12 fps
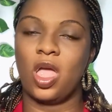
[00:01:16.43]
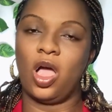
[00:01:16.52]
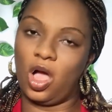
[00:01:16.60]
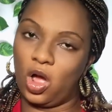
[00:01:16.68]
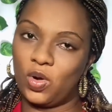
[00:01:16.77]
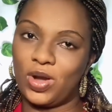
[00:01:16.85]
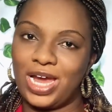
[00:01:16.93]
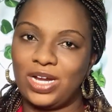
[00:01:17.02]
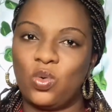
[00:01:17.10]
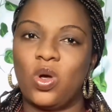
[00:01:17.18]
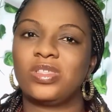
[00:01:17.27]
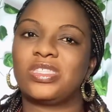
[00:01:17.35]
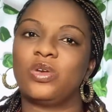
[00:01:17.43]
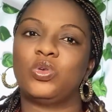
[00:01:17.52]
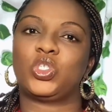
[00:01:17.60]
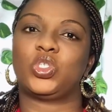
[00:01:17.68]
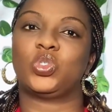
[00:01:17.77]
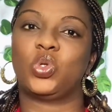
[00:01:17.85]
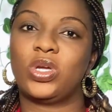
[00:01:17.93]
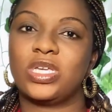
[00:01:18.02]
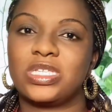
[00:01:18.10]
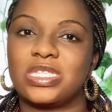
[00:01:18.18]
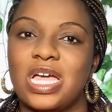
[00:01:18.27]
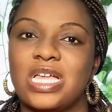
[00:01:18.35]
All right. One thing we should know
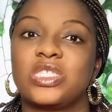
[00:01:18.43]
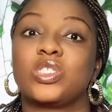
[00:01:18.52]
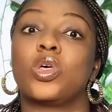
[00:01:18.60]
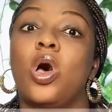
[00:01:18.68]
is that